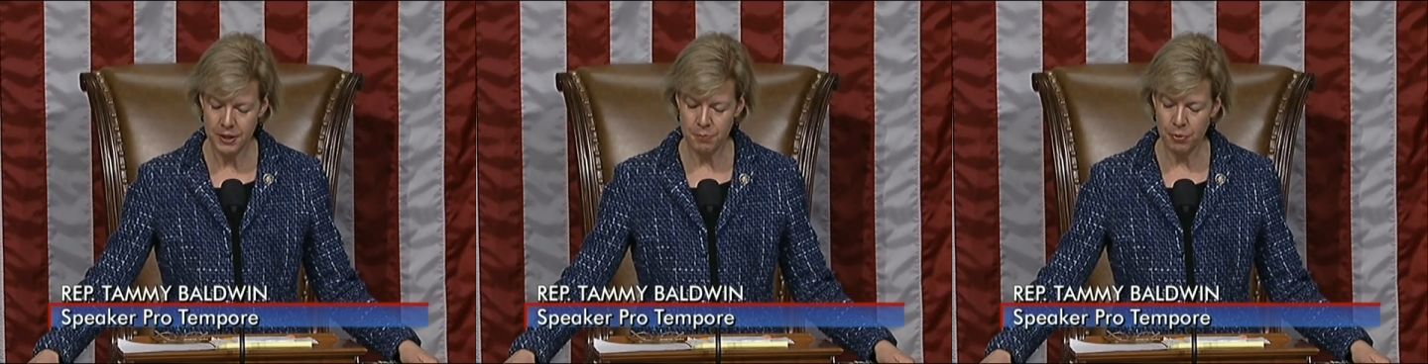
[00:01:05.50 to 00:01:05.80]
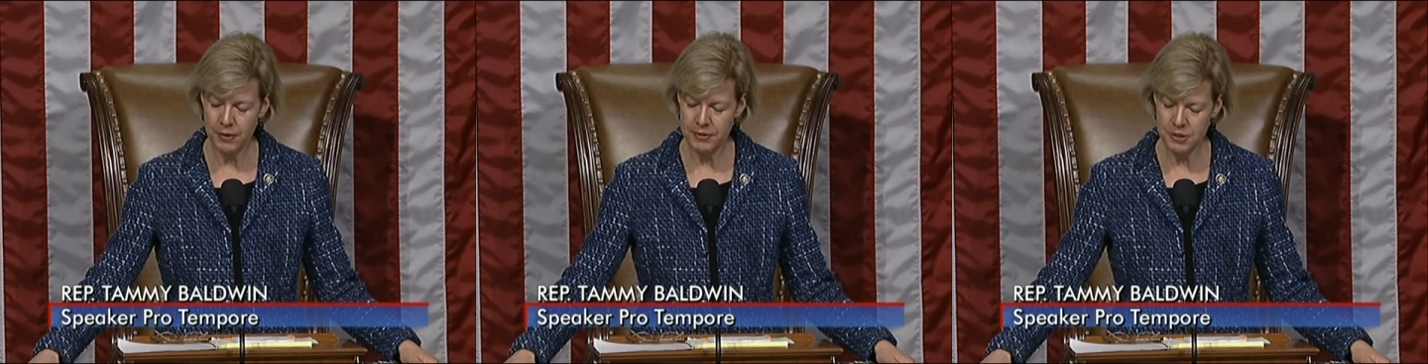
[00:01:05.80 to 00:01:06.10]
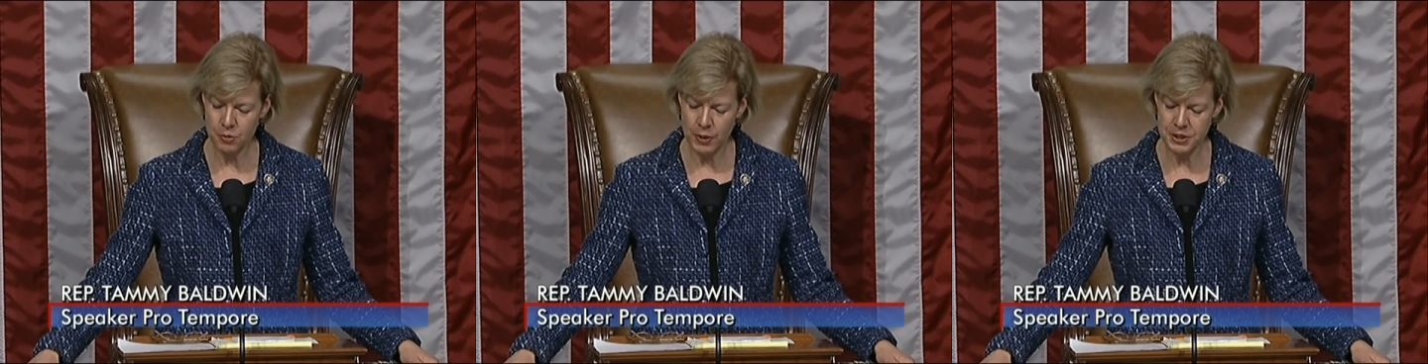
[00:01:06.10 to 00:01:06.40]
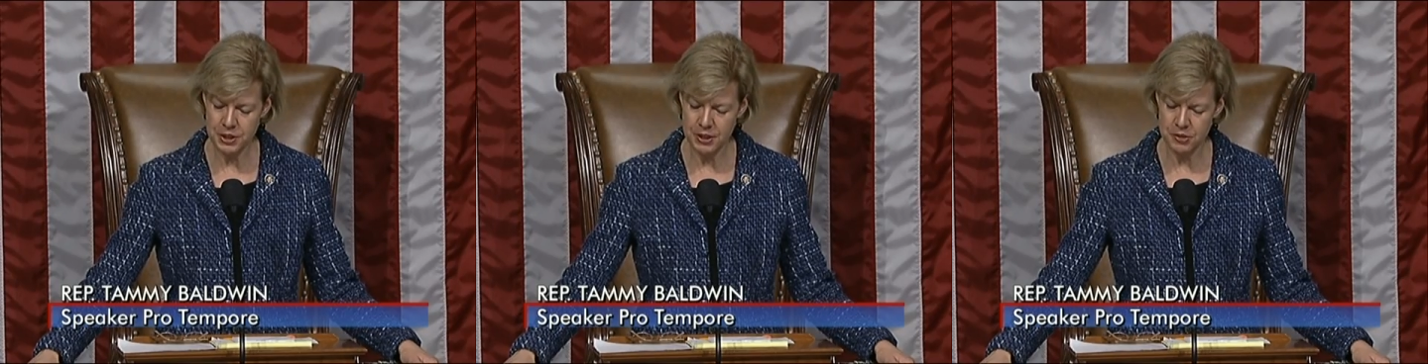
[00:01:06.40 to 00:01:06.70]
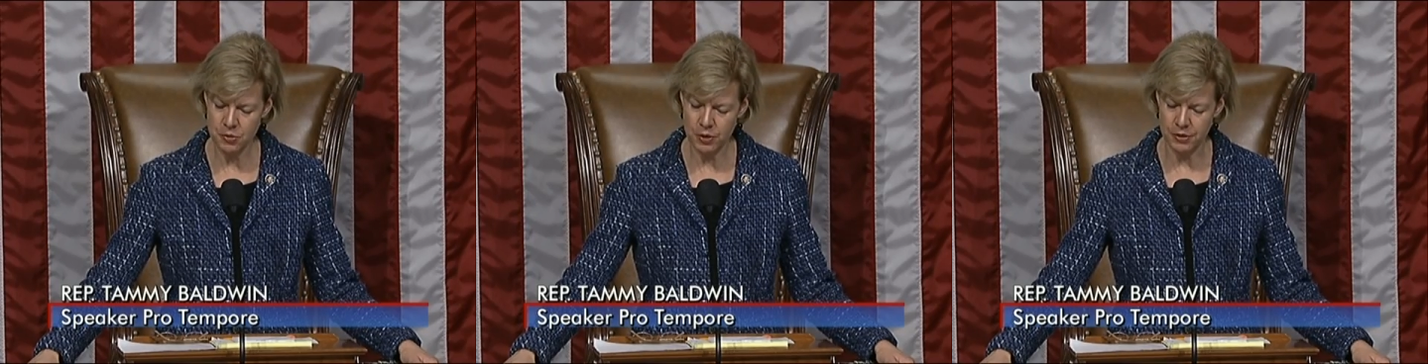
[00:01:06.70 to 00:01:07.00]
the previous question
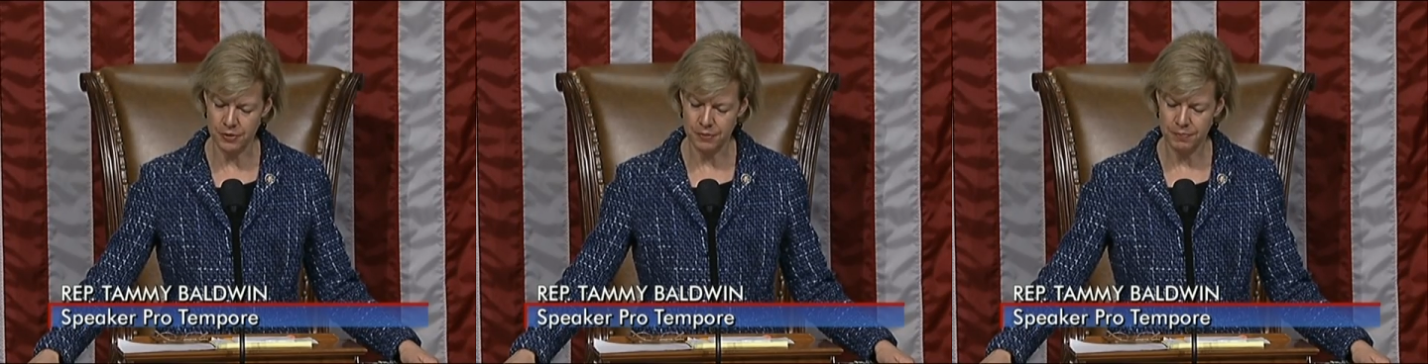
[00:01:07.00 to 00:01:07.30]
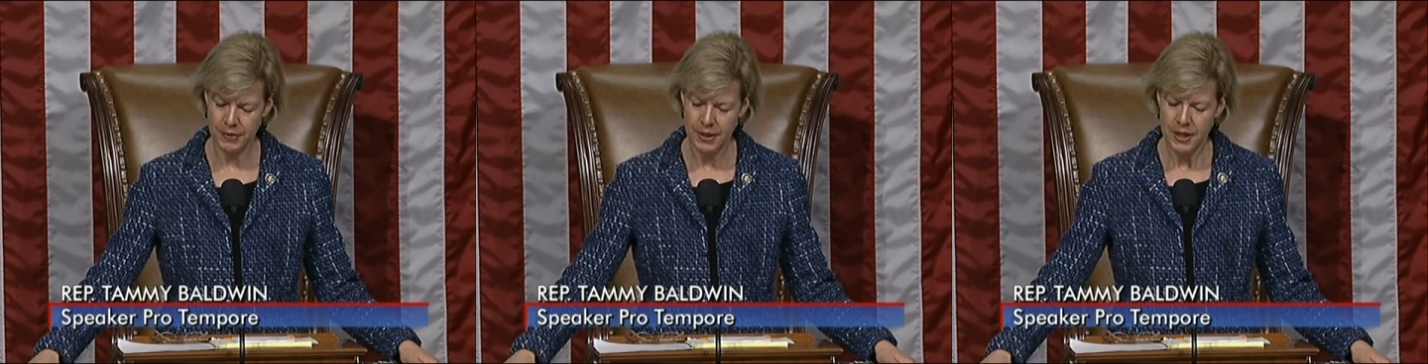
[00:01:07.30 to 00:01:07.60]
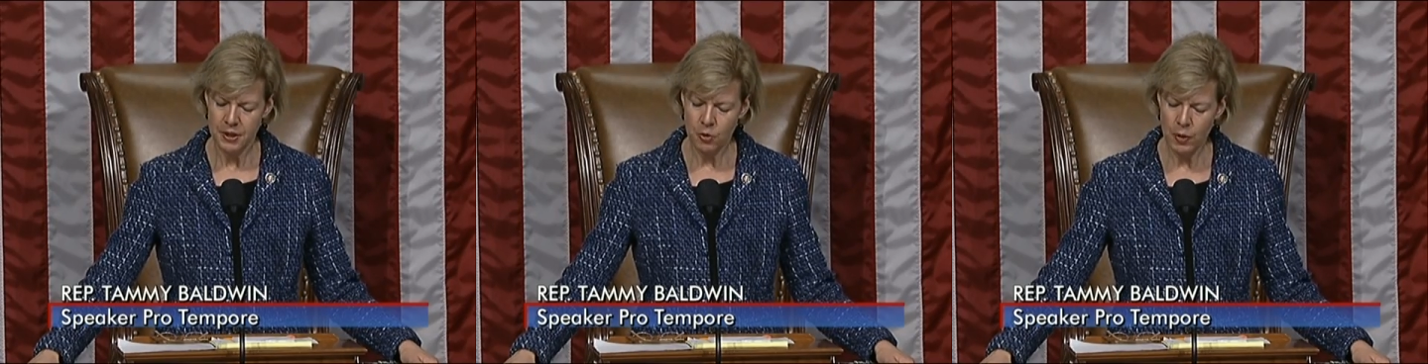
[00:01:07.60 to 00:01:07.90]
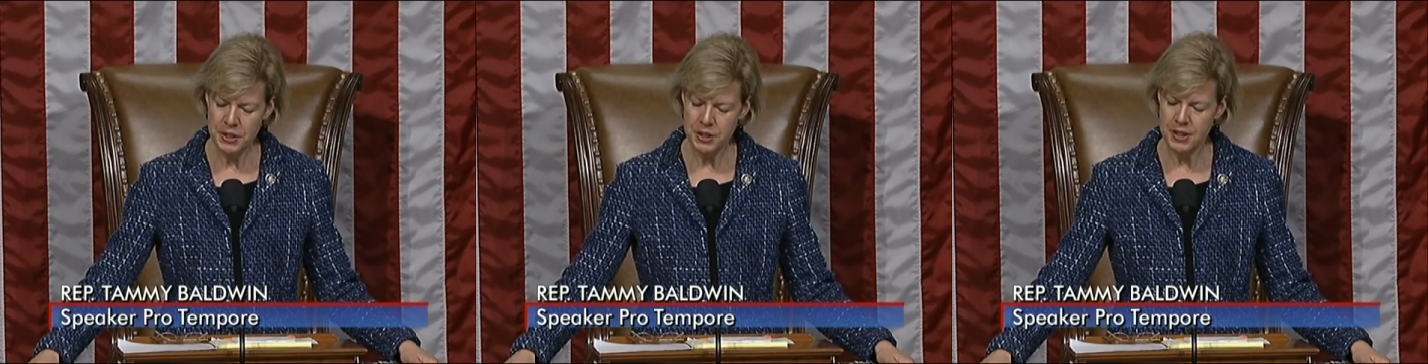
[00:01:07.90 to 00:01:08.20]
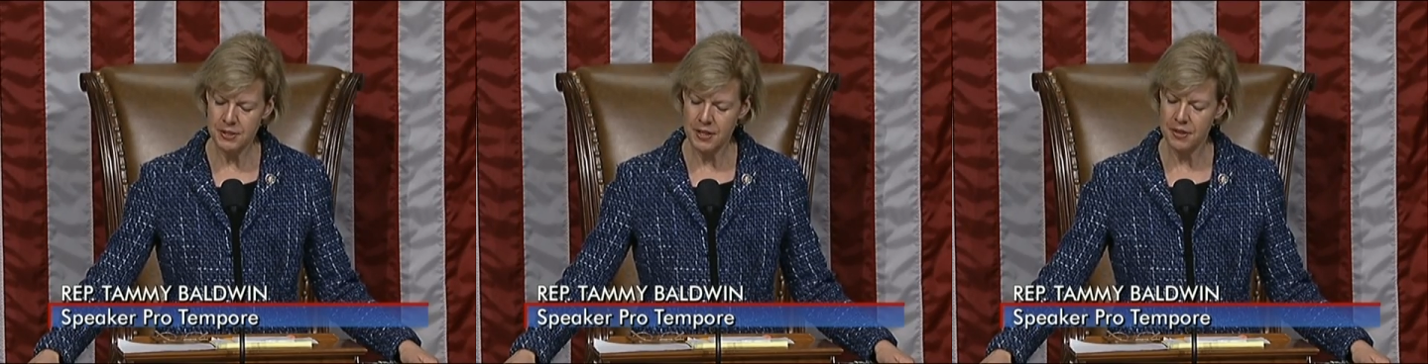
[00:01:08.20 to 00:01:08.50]
is ordered. The question
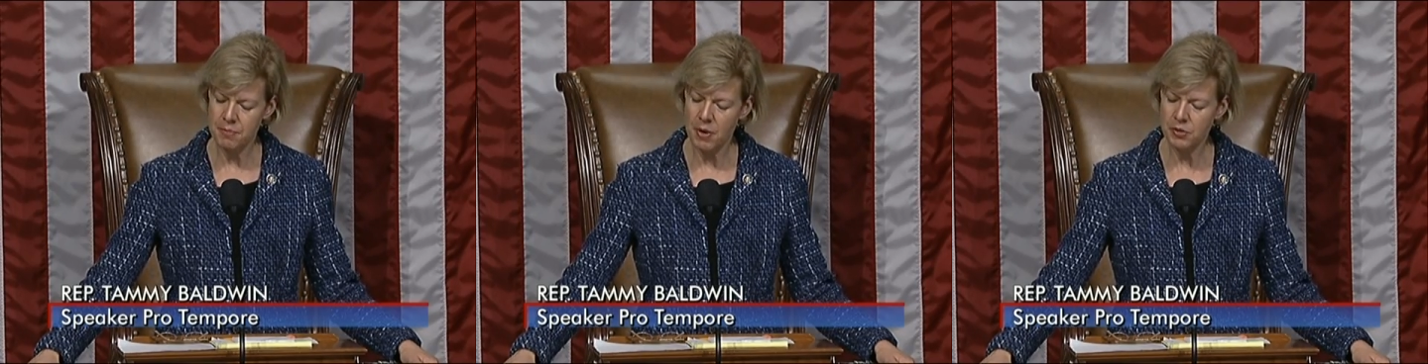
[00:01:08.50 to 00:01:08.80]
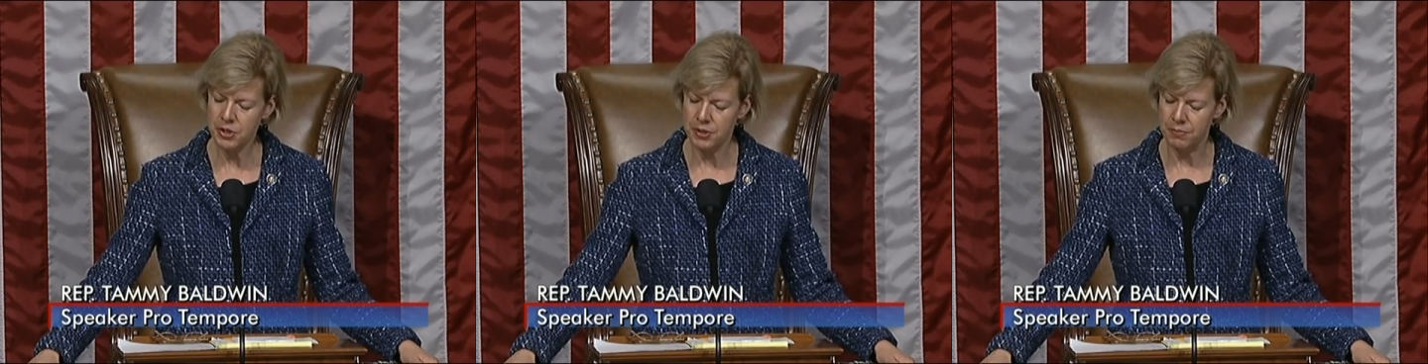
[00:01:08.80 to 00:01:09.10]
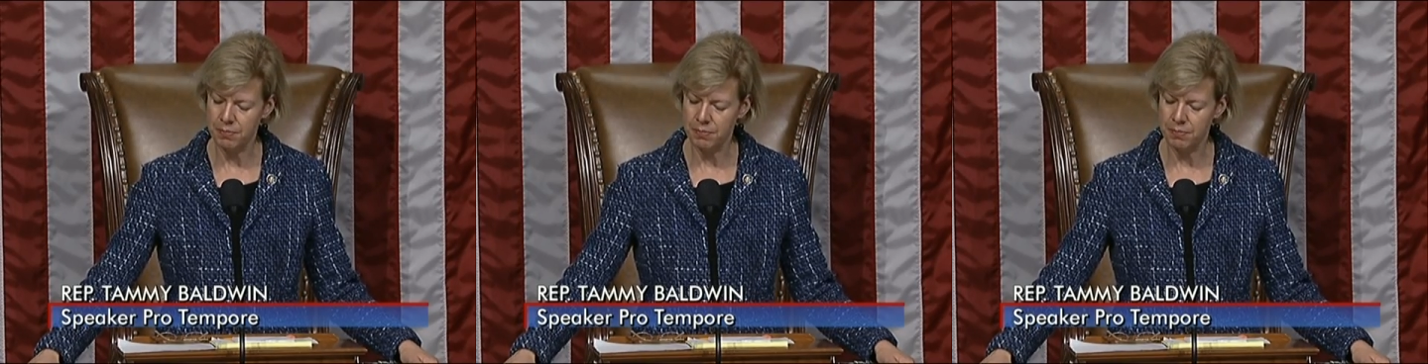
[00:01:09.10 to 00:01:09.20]
is on the motion